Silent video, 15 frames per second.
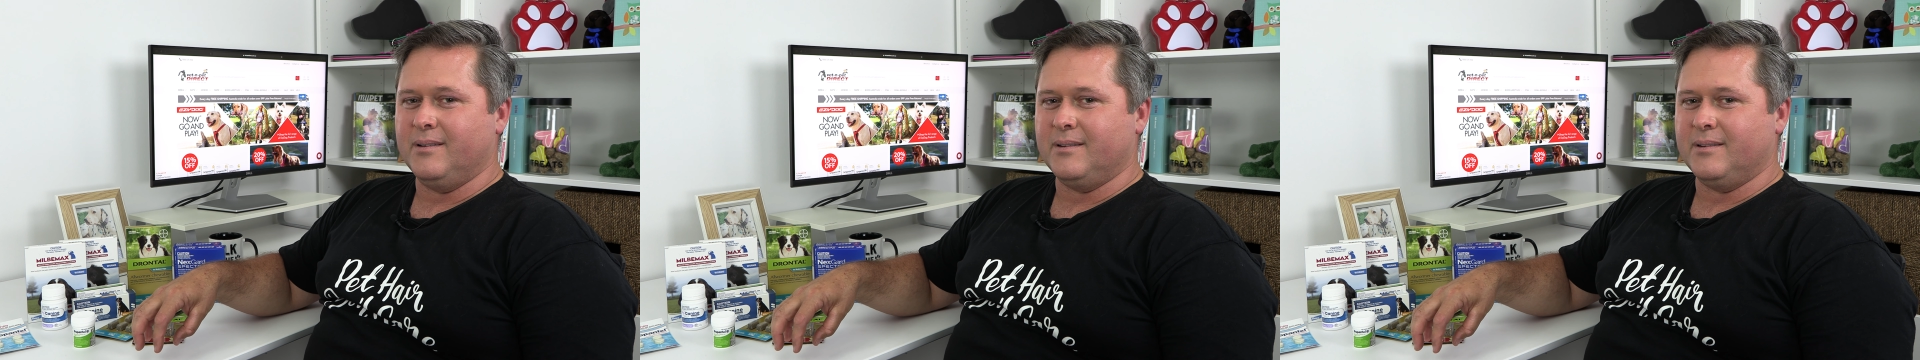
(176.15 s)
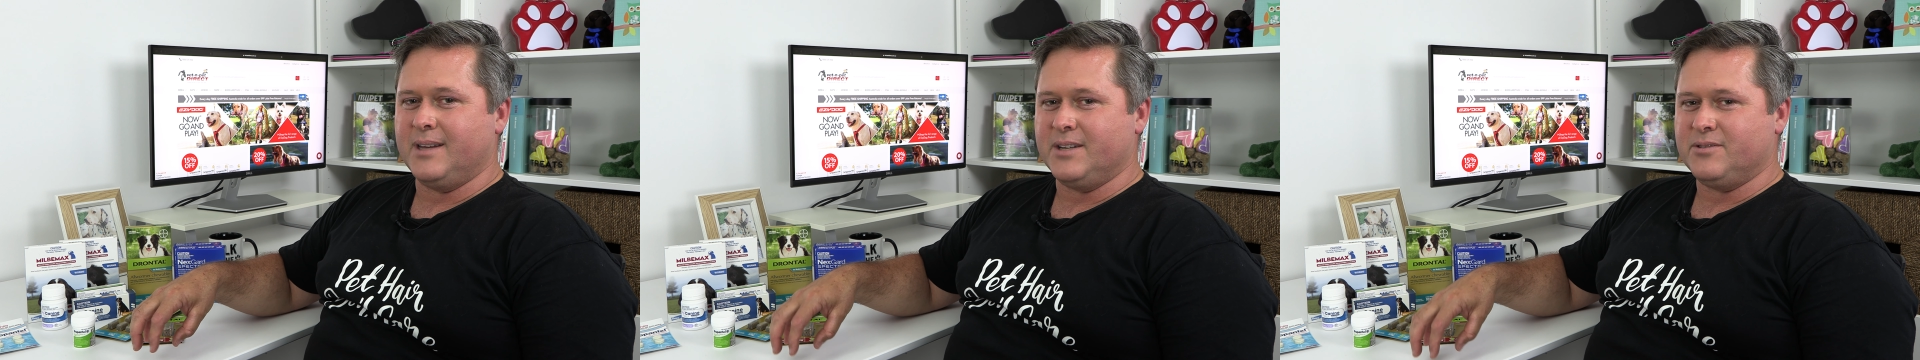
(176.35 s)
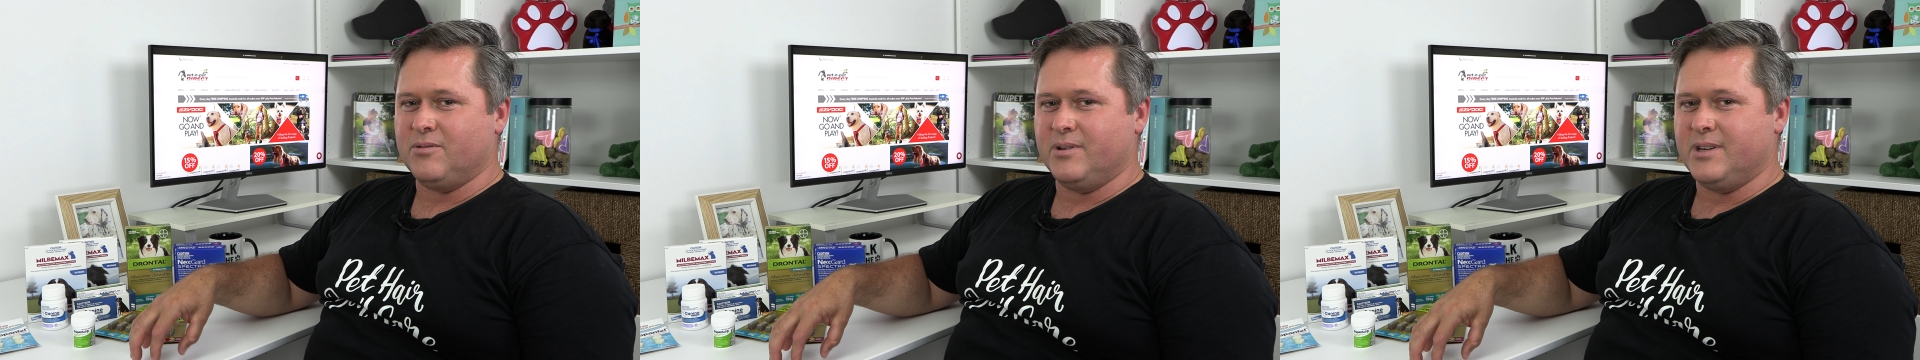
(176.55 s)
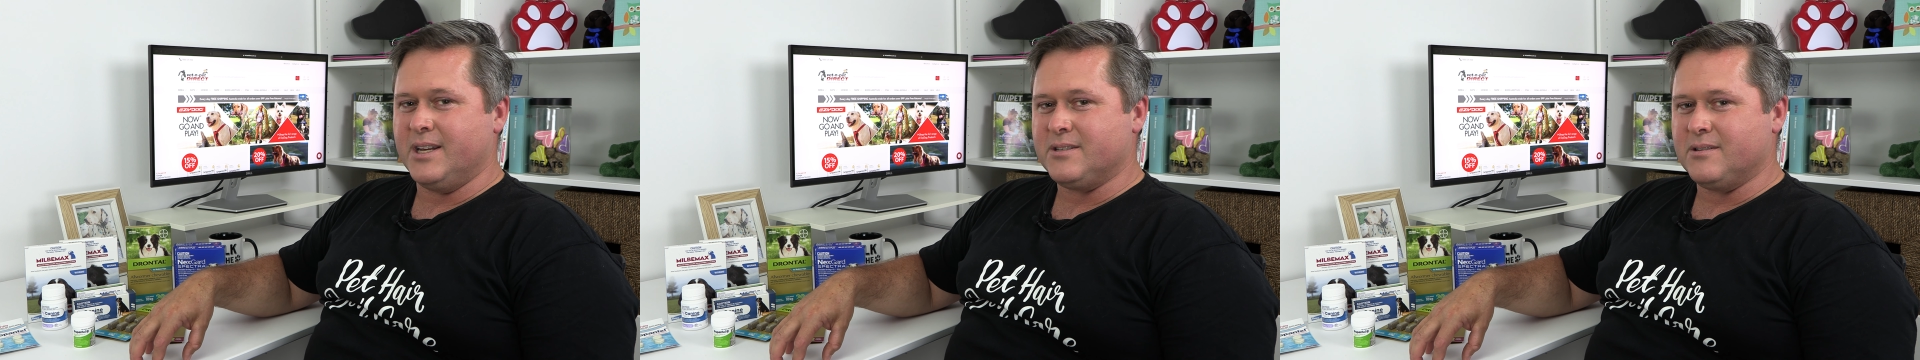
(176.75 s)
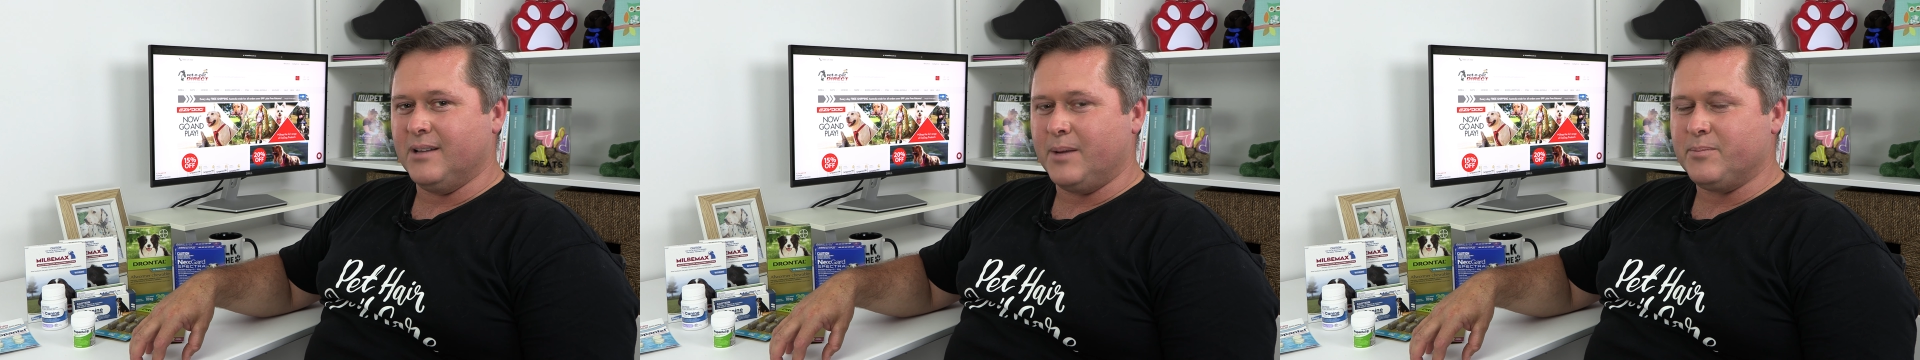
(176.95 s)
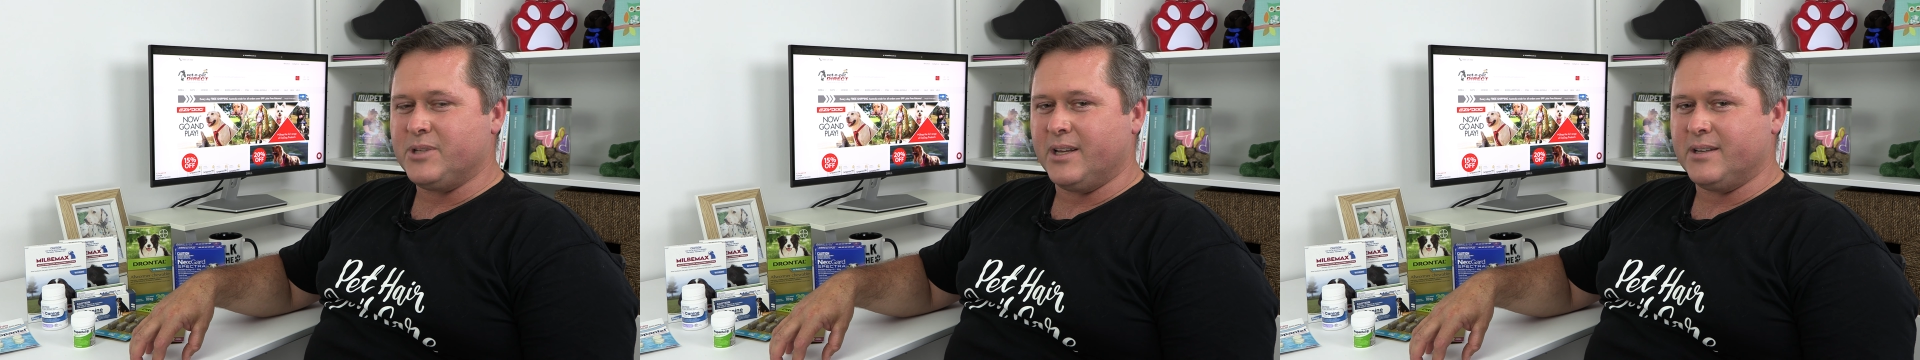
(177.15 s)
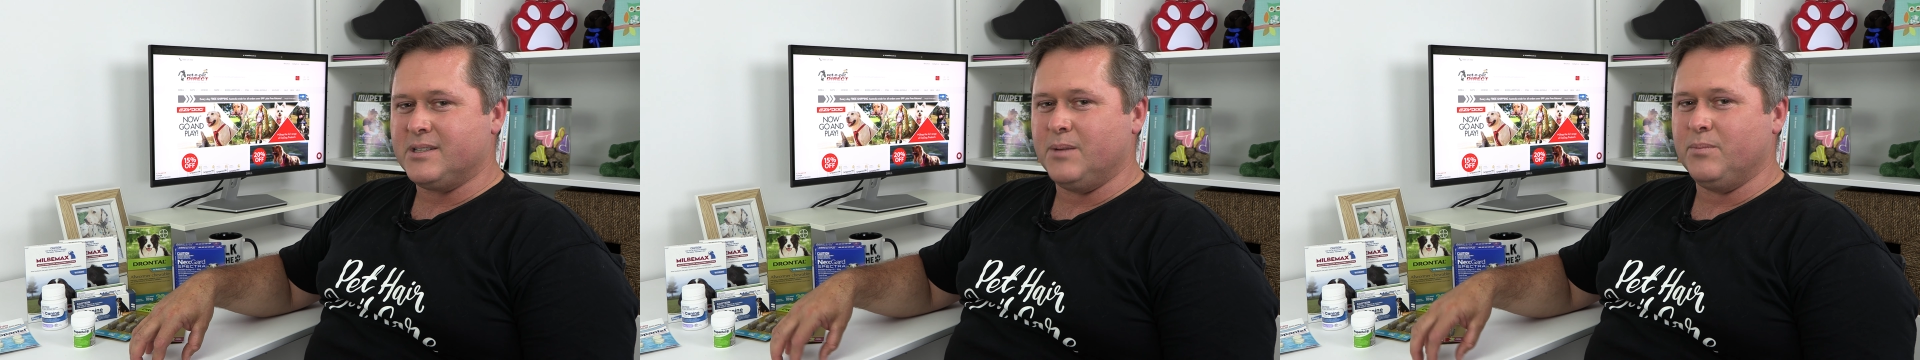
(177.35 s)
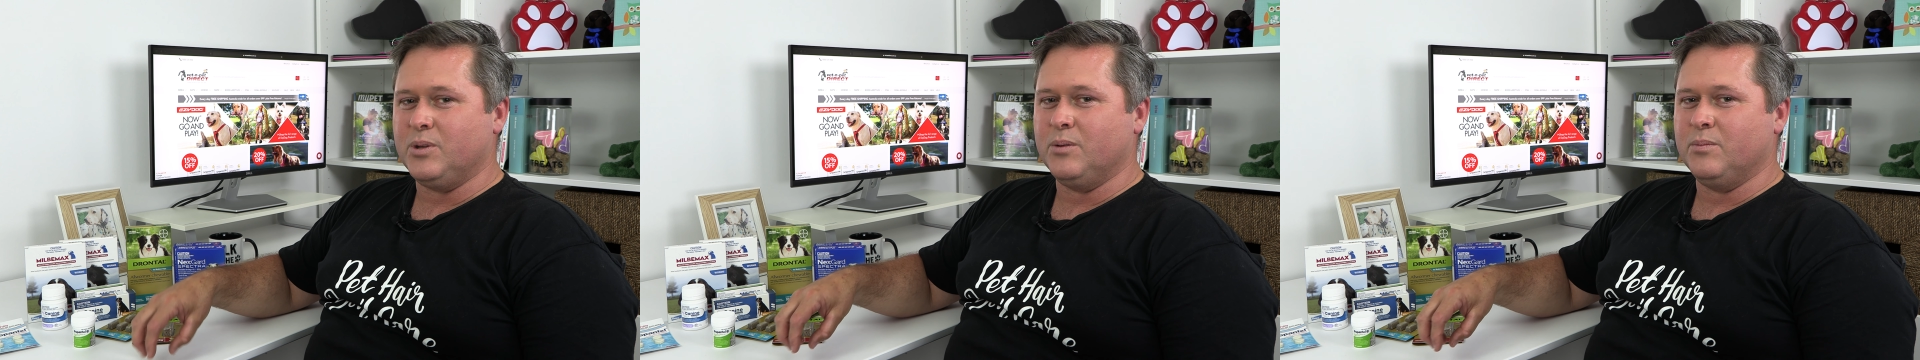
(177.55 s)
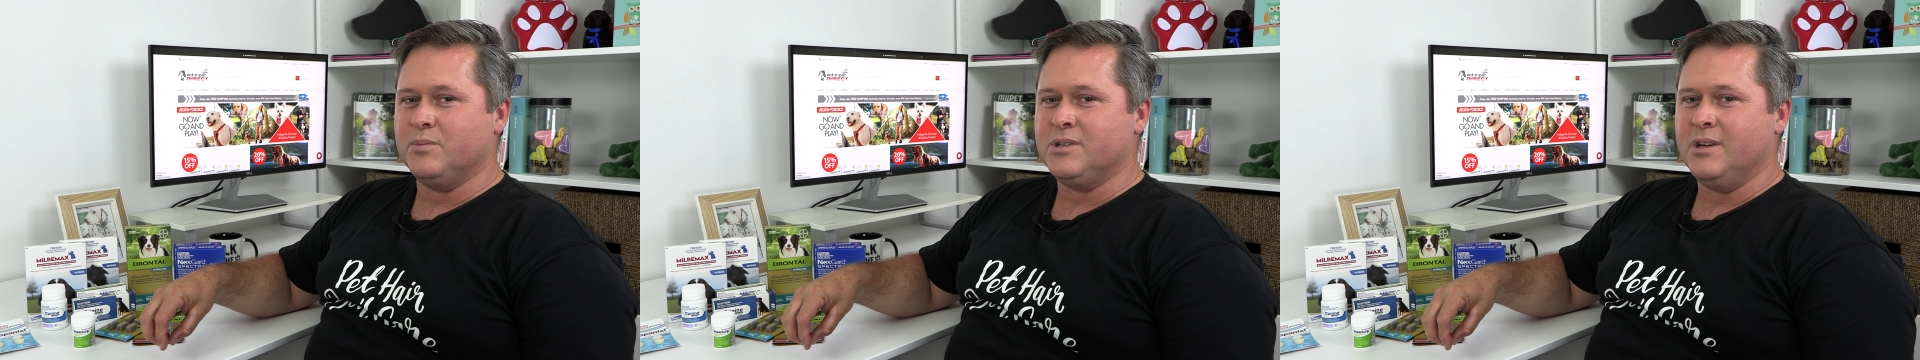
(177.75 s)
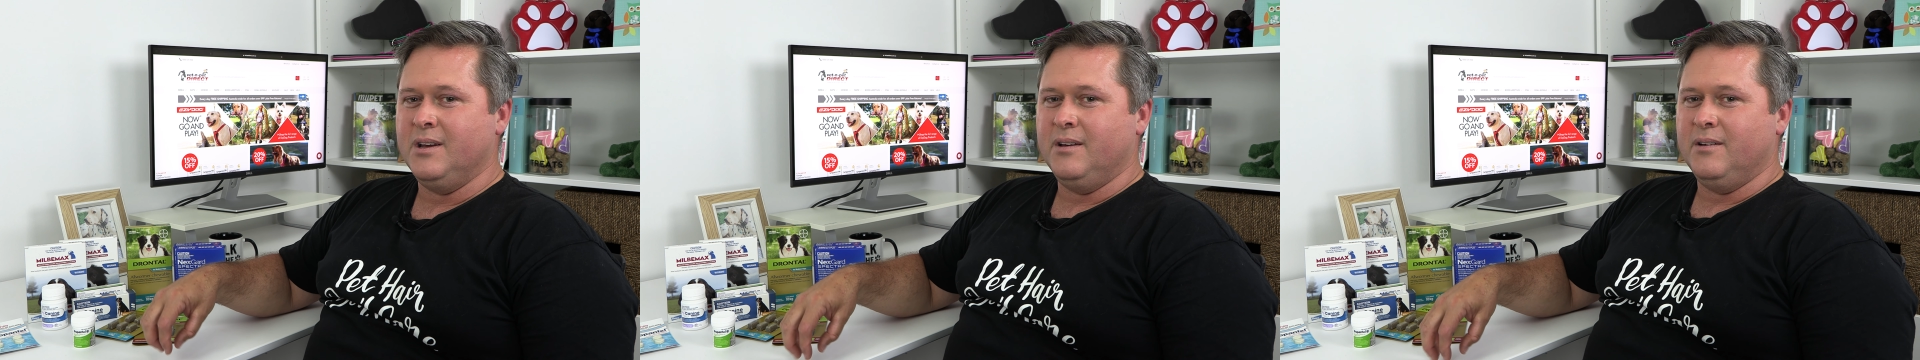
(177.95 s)
gastrointestinal upset
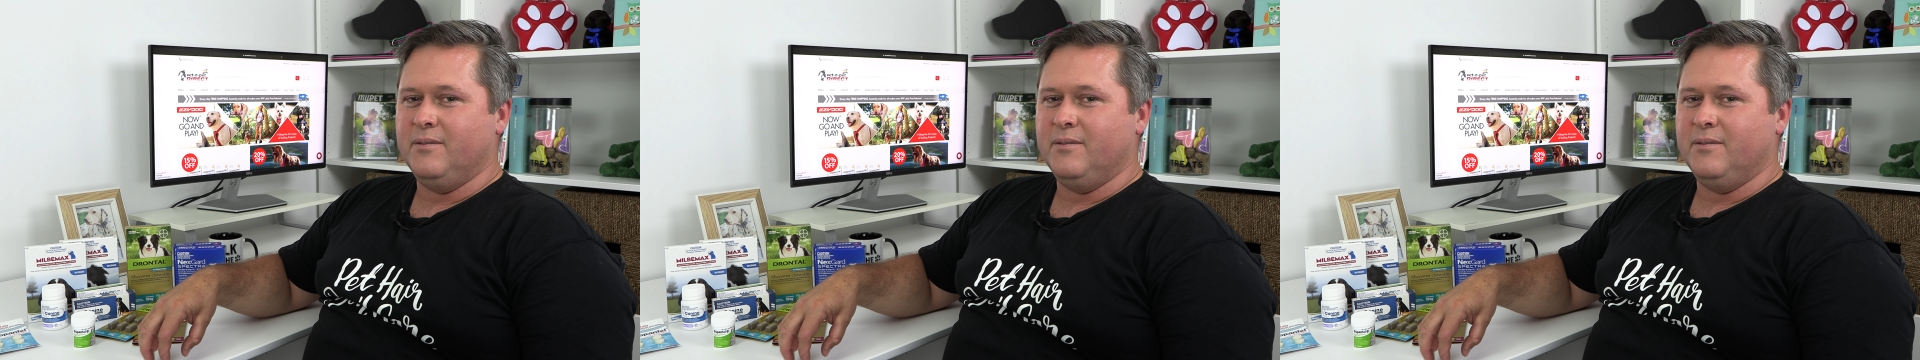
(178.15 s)
symptoms,